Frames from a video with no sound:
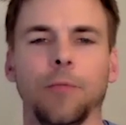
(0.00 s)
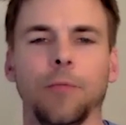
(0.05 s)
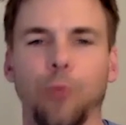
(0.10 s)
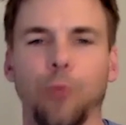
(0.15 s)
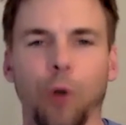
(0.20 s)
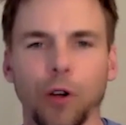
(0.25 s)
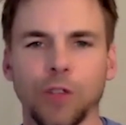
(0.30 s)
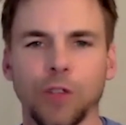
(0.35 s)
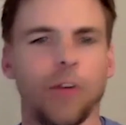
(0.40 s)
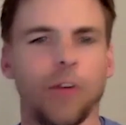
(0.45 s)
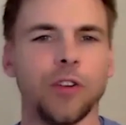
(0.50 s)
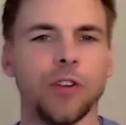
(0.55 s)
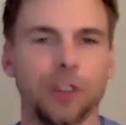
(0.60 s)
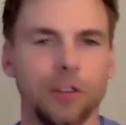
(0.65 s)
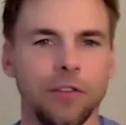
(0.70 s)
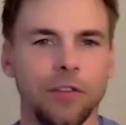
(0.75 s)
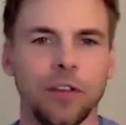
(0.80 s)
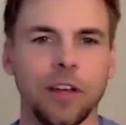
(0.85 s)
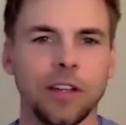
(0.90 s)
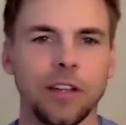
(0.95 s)
worst
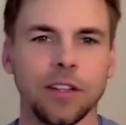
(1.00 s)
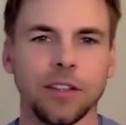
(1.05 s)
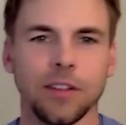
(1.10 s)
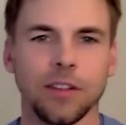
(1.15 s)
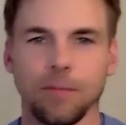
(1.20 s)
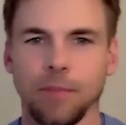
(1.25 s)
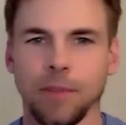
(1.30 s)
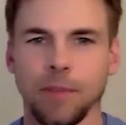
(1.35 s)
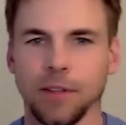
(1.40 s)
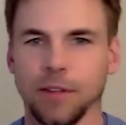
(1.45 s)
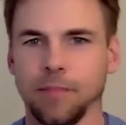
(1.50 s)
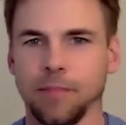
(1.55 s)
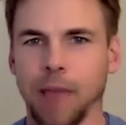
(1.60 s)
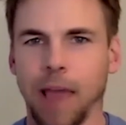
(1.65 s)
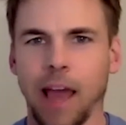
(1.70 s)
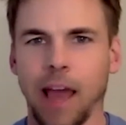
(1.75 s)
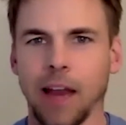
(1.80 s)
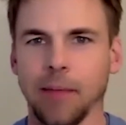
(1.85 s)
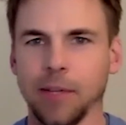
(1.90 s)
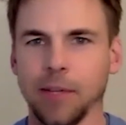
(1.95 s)
version of things is a
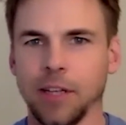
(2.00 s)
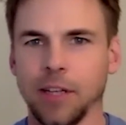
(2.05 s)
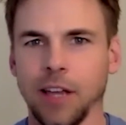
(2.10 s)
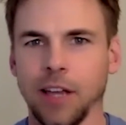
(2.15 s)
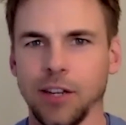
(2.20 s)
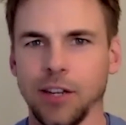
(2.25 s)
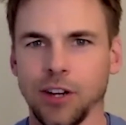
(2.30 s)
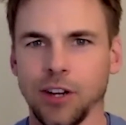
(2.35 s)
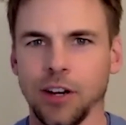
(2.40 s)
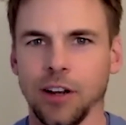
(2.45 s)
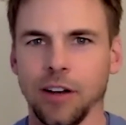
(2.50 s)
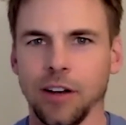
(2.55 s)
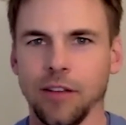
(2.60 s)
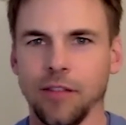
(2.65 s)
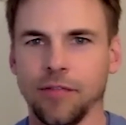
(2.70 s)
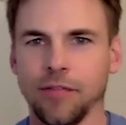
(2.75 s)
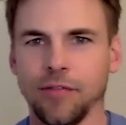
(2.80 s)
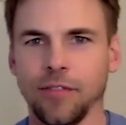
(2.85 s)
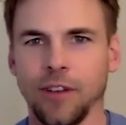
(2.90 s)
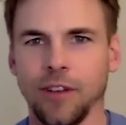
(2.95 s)
bad imitation
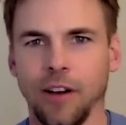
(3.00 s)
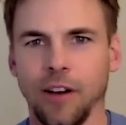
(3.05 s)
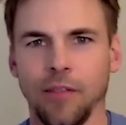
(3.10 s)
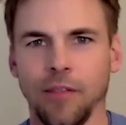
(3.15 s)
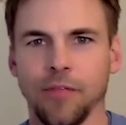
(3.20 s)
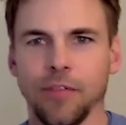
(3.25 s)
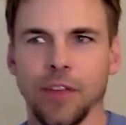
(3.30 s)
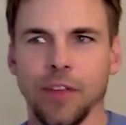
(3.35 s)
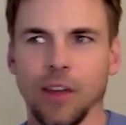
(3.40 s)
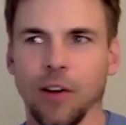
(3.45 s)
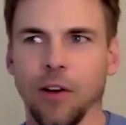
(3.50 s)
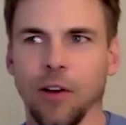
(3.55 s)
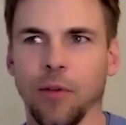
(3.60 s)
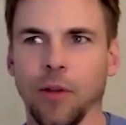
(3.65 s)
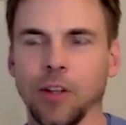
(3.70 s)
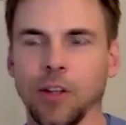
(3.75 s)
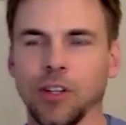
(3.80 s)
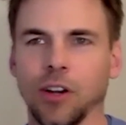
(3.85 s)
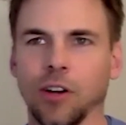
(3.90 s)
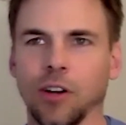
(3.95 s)
of the
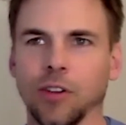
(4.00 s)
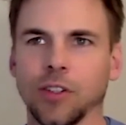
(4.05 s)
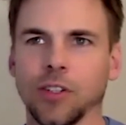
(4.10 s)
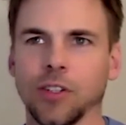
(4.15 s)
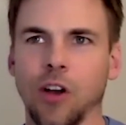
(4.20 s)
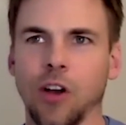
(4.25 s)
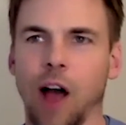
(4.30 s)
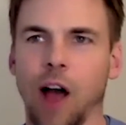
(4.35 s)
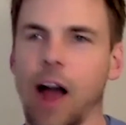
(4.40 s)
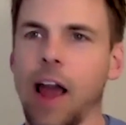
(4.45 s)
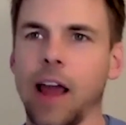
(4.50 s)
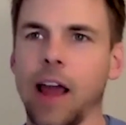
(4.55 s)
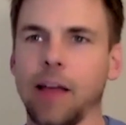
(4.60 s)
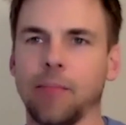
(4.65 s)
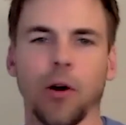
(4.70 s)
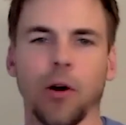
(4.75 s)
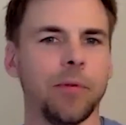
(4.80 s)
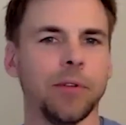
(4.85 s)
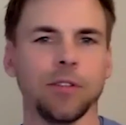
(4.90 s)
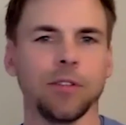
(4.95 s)
original. So
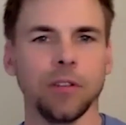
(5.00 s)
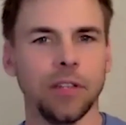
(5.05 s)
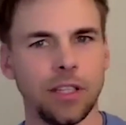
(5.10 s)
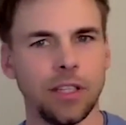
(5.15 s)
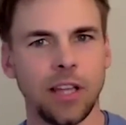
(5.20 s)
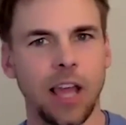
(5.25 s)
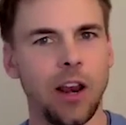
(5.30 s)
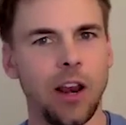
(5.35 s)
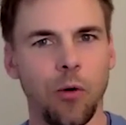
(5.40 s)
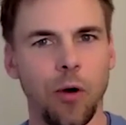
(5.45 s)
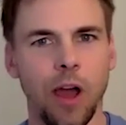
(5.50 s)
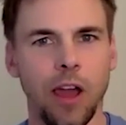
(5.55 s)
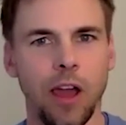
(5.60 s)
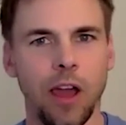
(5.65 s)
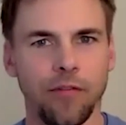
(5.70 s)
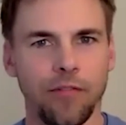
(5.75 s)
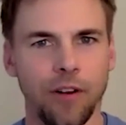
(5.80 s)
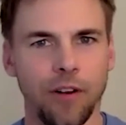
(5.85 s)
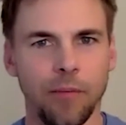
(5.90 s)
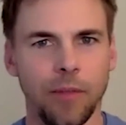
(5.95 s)
I purposely stayed
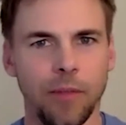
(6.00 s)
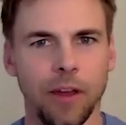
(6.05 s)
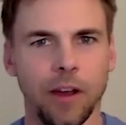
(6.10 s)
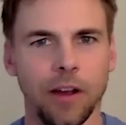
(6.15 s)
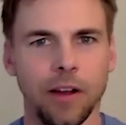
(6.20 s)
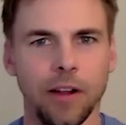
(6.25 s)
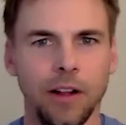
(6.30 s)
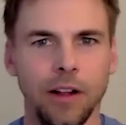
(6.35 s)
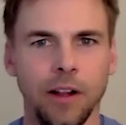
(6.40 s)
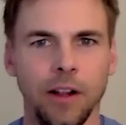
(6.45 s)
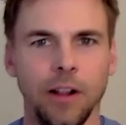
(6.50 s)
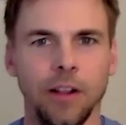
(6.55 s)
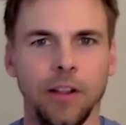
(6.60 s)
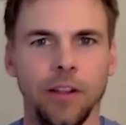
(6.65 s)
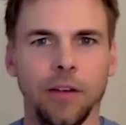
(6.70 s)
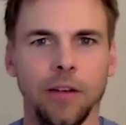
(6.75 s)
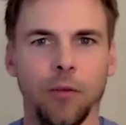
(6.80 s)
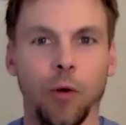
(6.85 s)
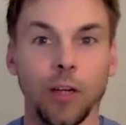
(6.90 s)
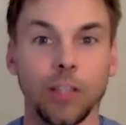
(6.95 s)
away from
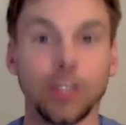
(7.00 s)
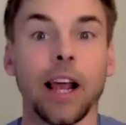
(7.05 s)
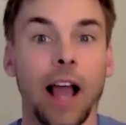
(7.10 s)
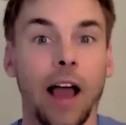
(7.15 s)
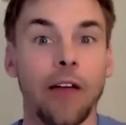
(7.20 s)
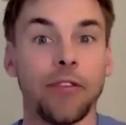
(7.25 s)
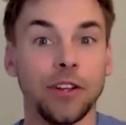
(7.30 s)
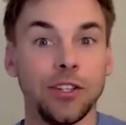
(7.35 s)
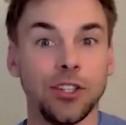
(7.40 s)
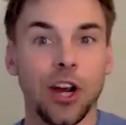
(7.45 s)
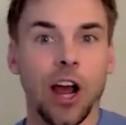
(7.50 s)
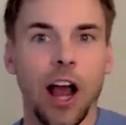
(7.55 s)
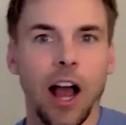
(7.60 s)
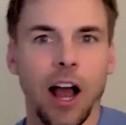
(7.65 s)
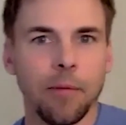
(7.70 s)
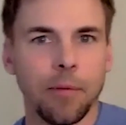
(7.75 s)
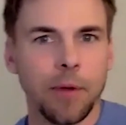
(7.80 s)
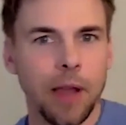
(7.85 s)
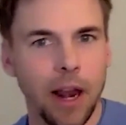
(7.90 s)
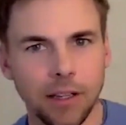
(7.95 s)
once I got the
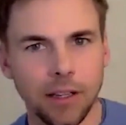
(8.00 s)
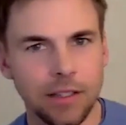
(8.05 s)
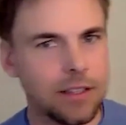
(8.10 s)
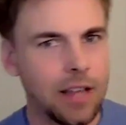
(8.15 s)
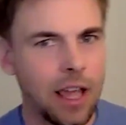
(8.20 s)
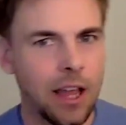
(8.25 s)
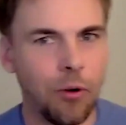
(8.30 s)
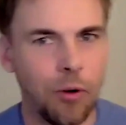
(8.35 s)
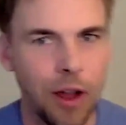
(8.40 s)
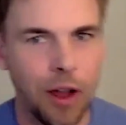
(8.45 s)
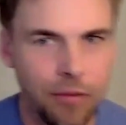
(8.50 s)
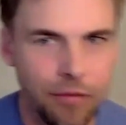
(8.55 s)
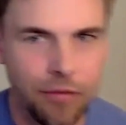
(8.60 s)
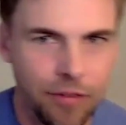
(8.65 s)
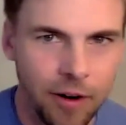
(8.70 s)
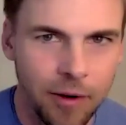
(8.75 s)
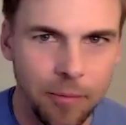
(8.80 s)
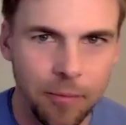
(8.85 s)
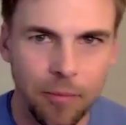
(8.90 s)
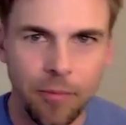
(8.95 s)
job, kind of stayed away
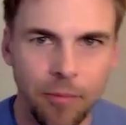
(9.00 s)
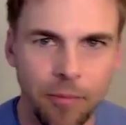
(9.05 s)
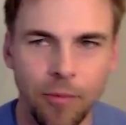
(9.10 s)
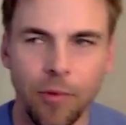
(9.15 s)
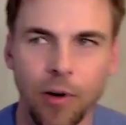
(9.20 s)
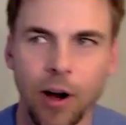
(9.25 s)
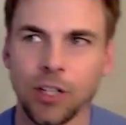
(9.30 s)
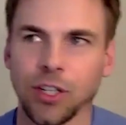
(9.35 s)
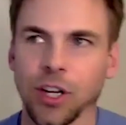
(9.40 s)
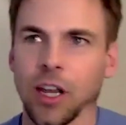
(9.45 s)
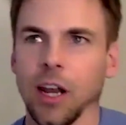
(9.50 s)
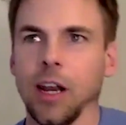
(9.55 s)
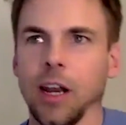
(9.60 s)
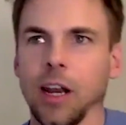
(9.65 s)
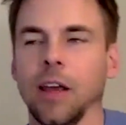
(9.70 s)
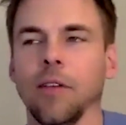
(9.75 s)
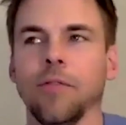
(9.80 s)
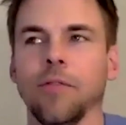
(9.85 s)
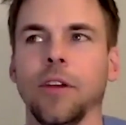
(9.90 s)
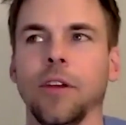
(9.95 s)
from watching
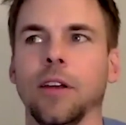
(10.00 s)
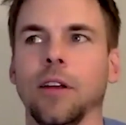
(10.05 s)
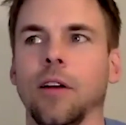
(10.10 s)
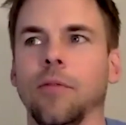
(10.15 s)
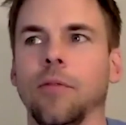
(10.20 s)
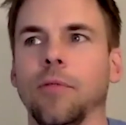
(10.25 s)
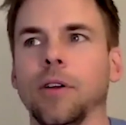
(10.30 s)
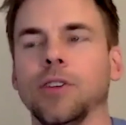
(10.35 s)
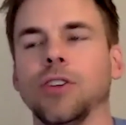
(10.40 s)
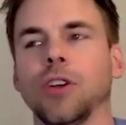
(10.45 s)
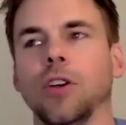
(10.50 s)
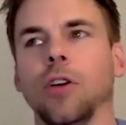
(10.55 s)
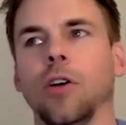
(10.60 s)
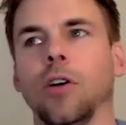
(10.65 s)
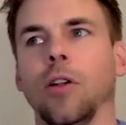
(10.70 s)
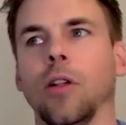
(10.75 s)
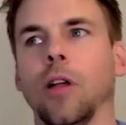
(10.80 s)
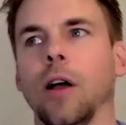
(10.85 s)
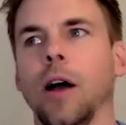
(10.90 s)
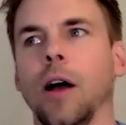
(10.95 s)
any of the
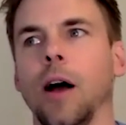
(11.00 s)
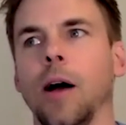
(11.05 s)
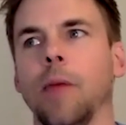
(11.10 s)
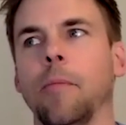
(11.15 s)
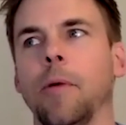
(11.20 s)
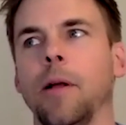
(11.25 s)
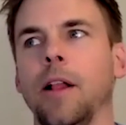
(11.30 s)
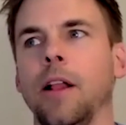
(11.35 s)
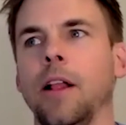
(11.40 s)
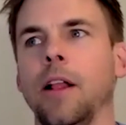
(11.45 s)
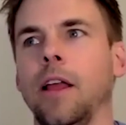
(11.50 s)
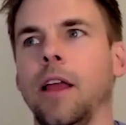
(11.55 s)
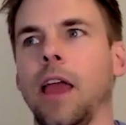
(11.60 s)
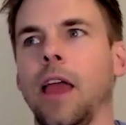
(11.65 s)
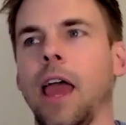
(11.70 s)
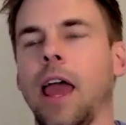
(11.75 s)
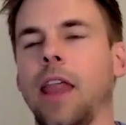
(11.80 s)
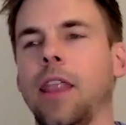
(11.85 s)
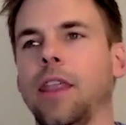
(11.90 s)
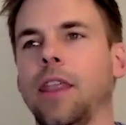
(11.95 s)
original.
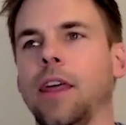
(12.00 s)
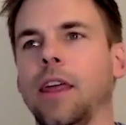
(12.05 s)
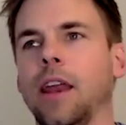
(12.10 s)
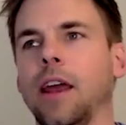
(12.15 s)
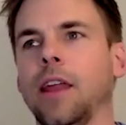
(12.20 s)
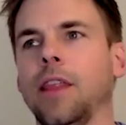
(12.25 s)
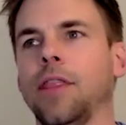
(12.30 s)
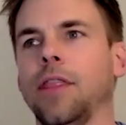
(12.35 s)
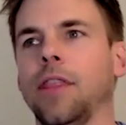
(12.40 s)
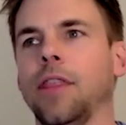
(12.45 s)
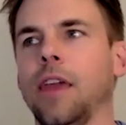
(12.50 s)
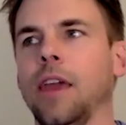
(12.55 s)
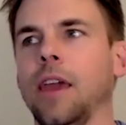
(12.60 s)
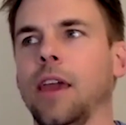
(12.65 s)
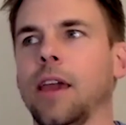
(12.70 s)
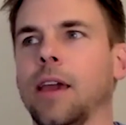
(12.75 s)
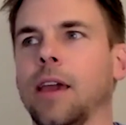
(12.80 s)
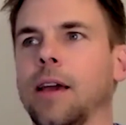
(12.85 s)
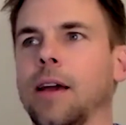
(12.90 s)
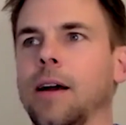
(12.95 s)
And then I
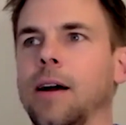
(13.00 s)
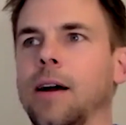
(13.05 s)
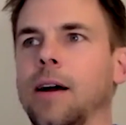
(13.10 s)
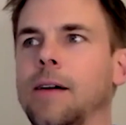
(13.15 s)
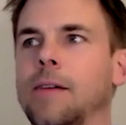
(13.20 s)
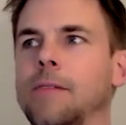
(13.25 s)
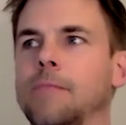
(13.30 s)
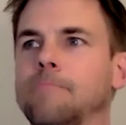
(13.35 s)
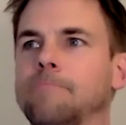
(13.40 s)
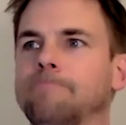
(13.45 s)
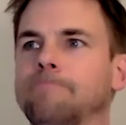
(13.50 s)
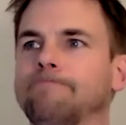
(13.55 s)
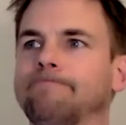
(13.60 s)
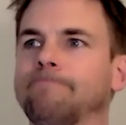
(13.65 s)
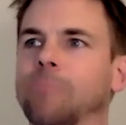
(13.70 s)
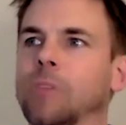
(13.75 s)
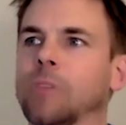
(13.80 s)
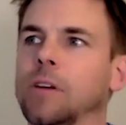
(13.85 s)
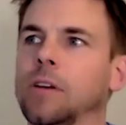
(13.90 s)
think, if